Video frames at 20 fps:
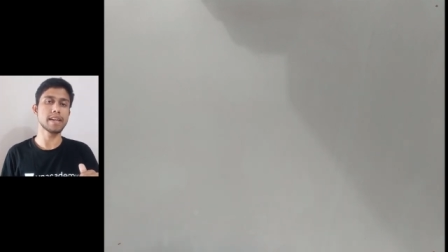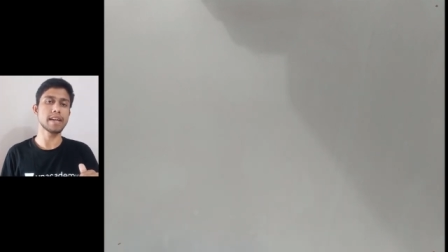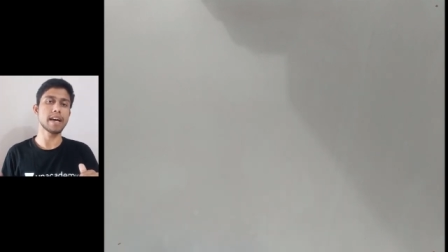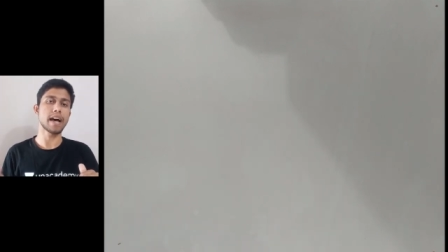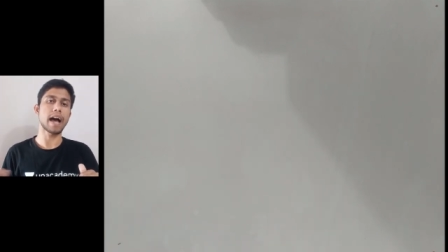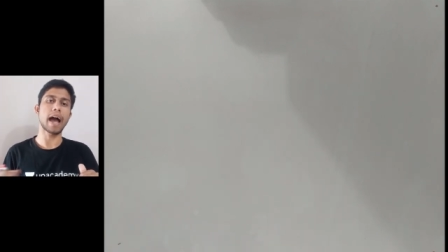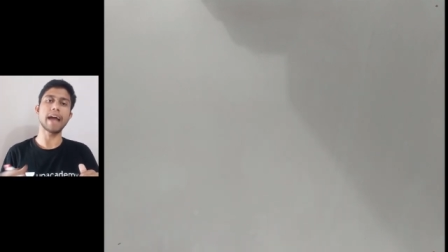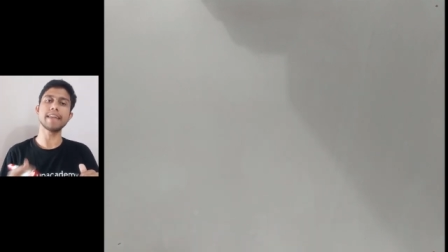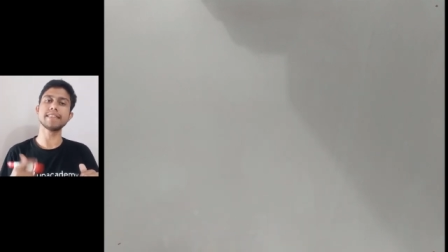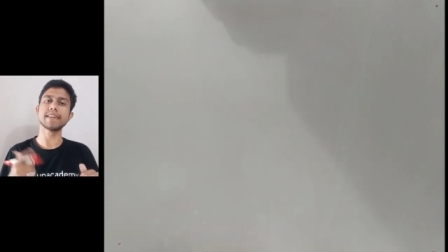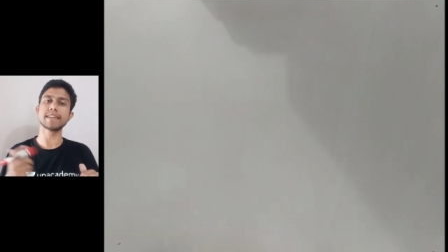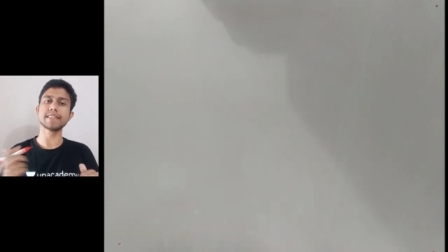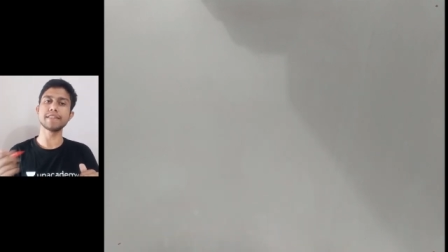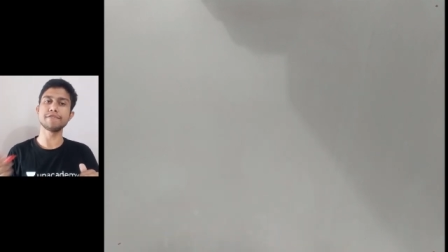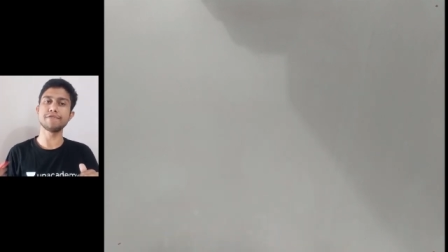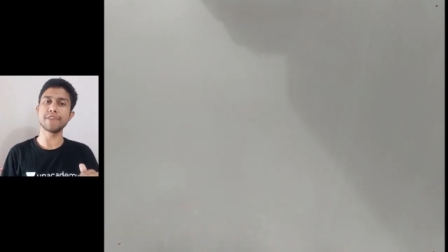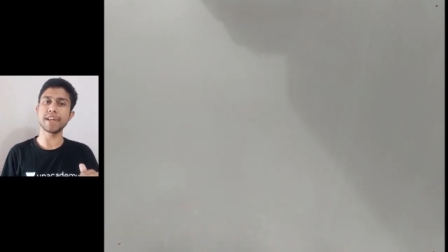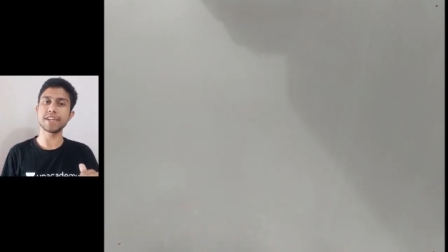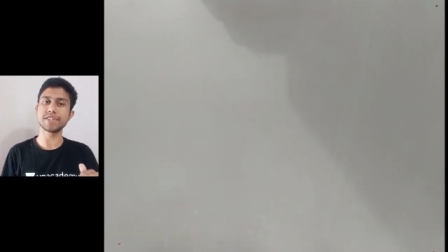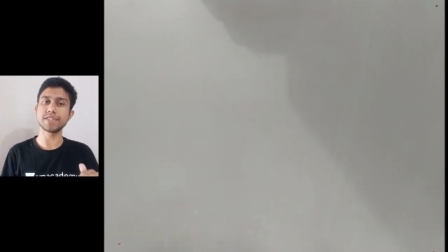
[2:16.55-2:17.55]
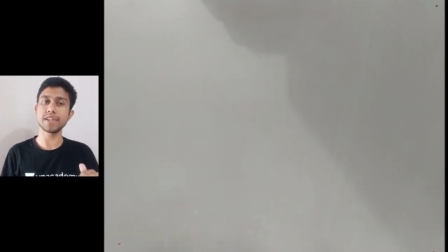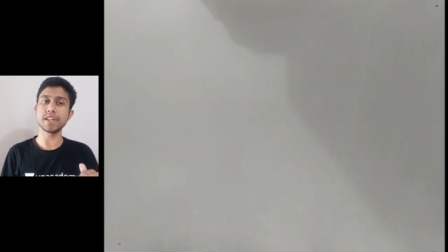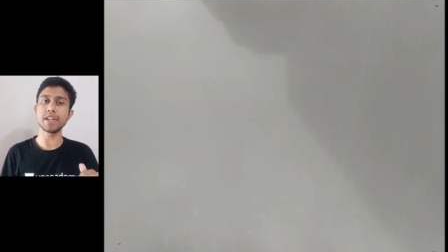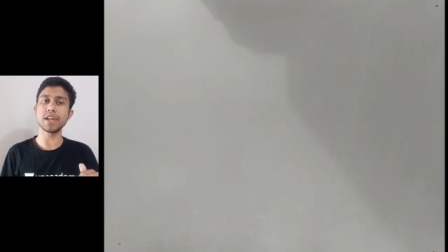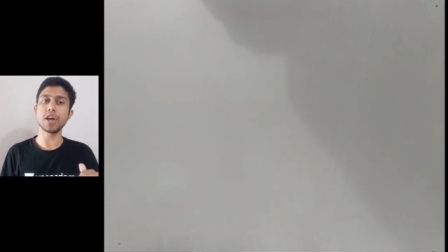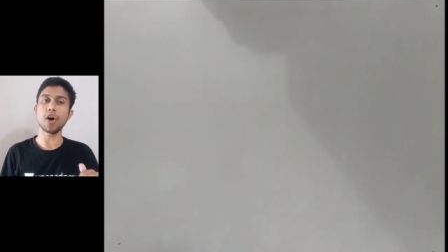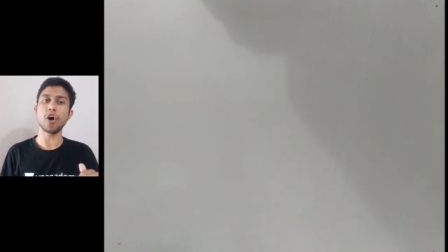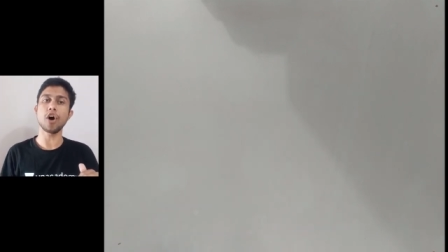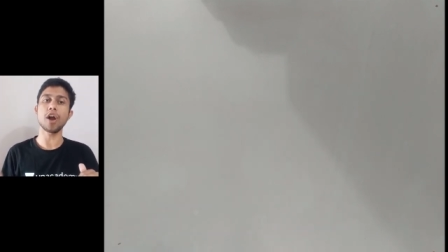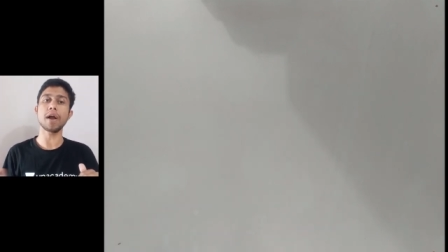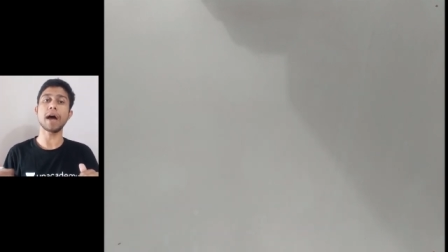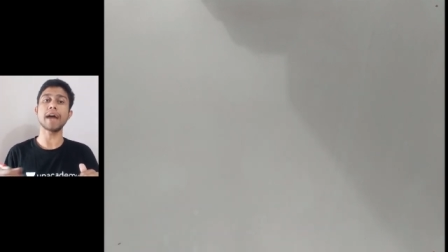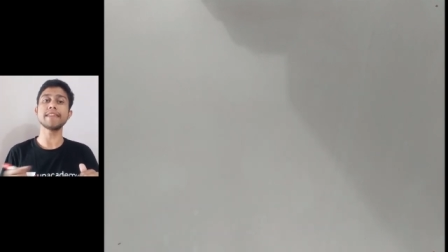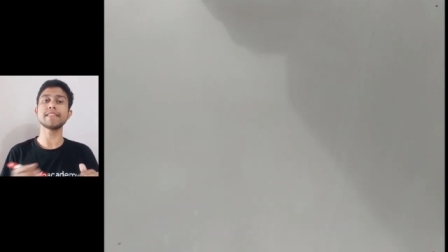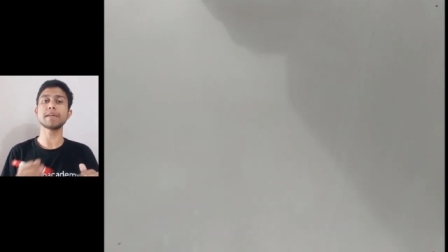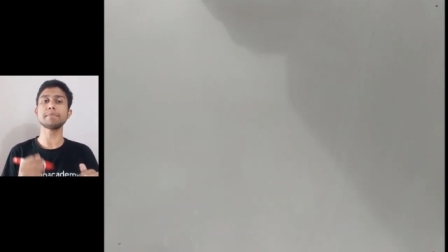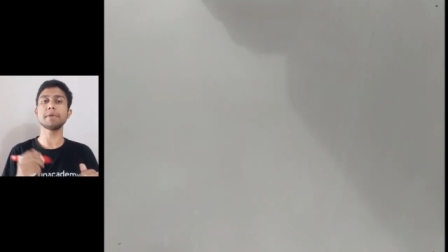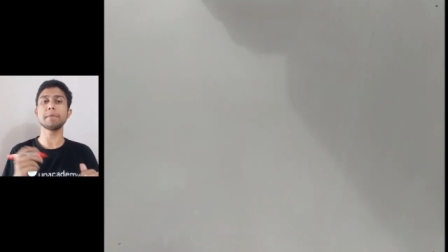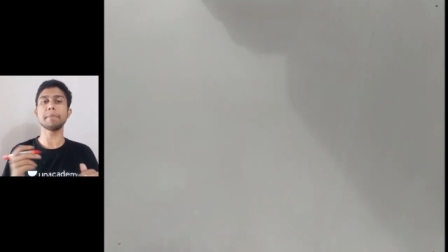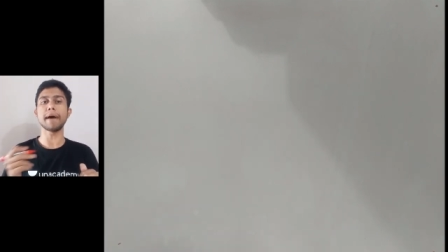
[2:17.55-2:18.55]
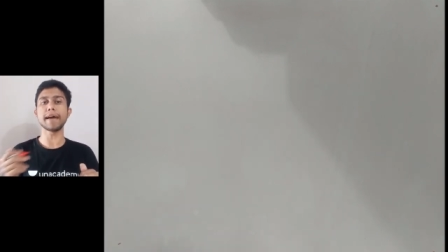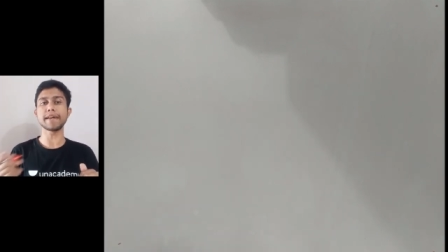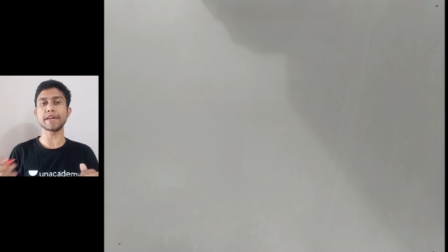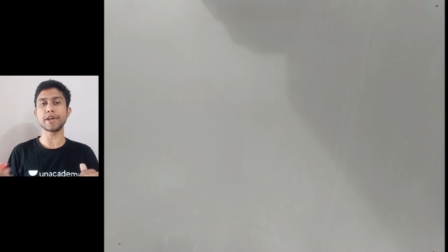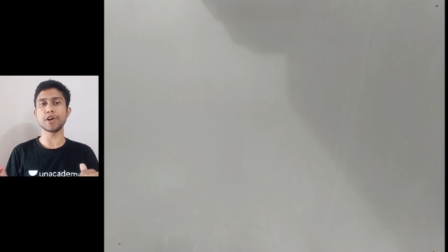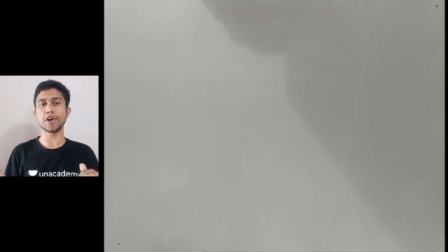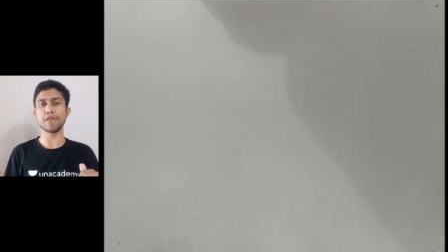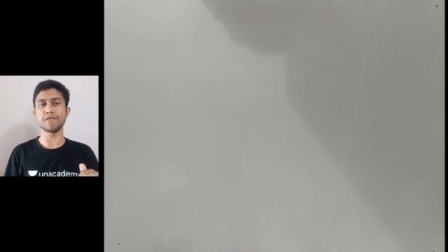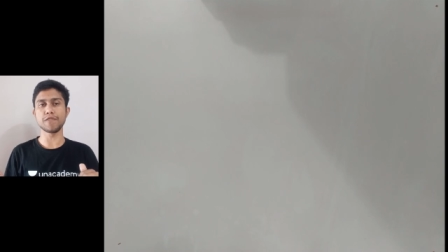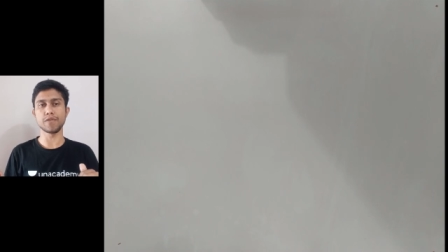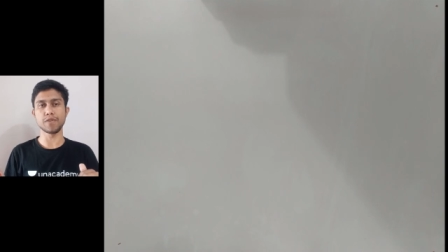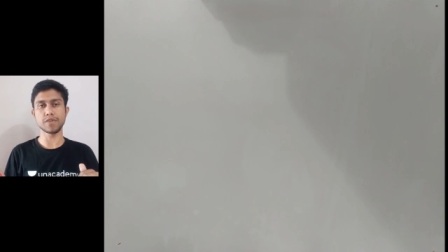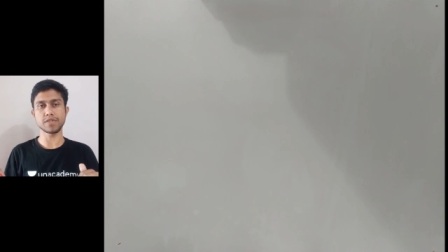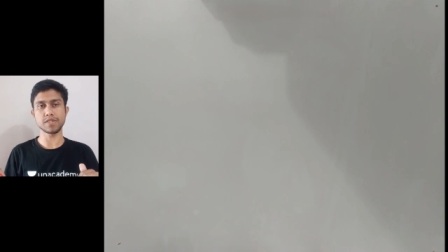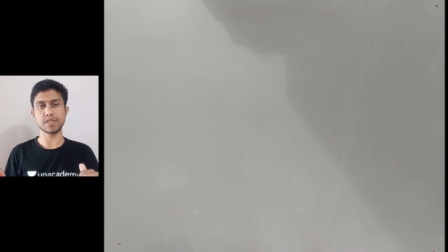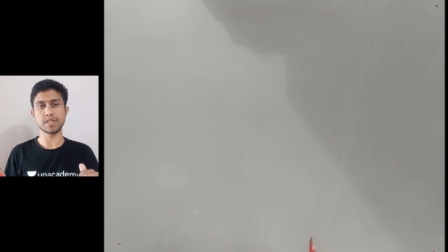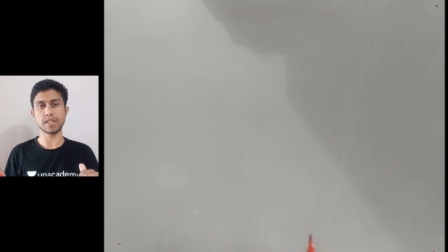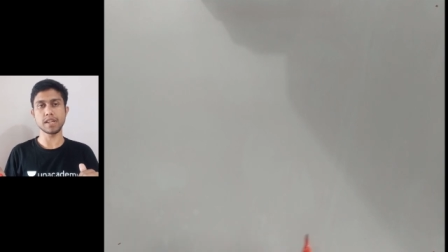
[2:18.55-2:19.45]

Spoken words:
either the friction or either by banking of roads.